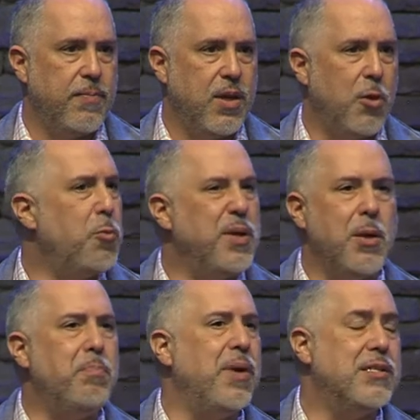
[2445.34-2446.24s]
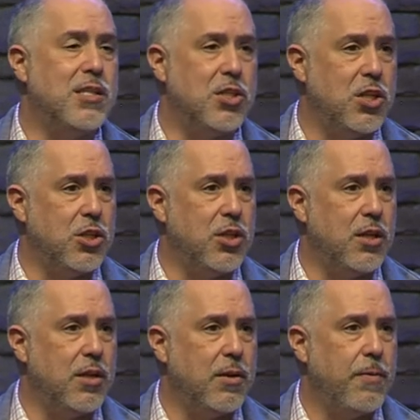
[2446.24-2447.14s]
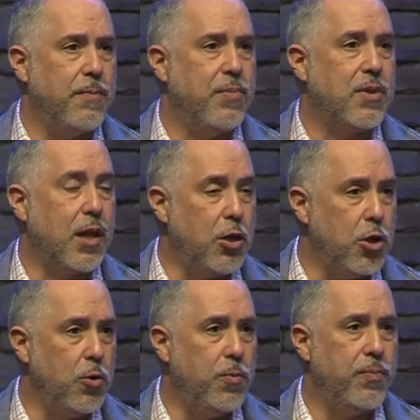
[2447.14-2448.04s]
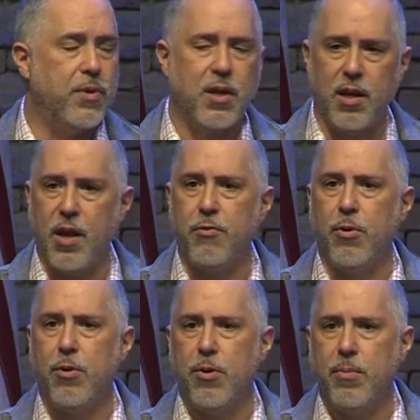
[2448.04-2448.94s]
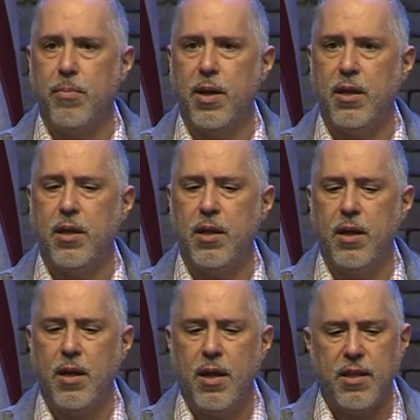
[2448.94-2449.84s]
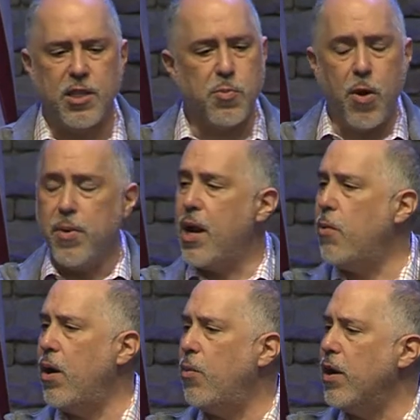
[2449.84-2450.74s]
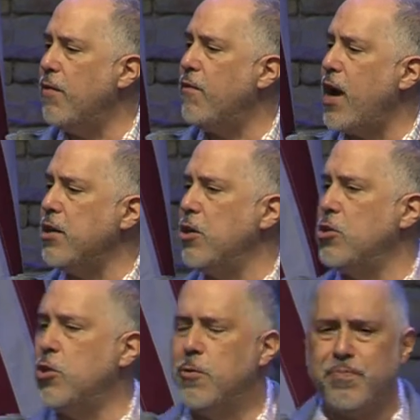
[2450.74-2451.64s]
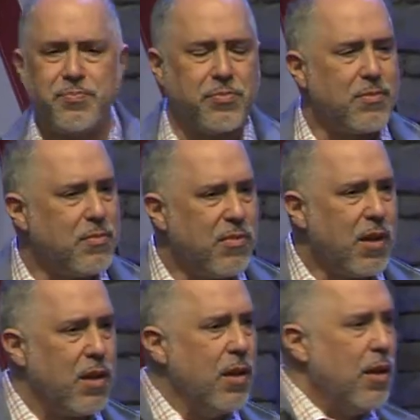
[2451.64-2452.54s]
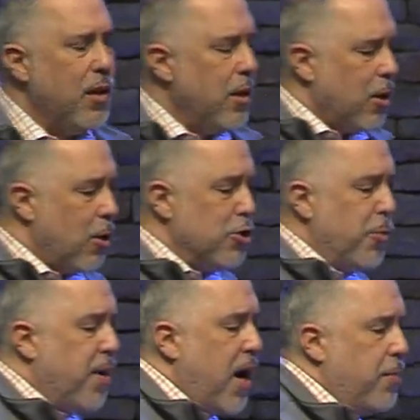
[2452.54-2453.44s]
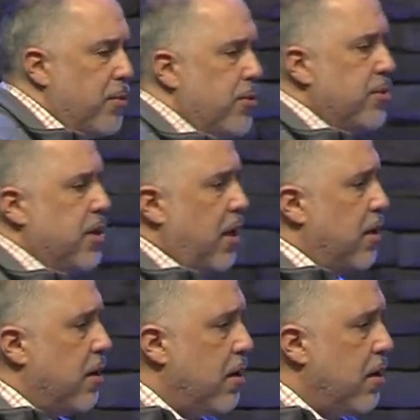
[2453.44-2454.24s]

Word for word: It would be the best decision that you can ever make. In this moment, I, I want to invite you to close your Bibles and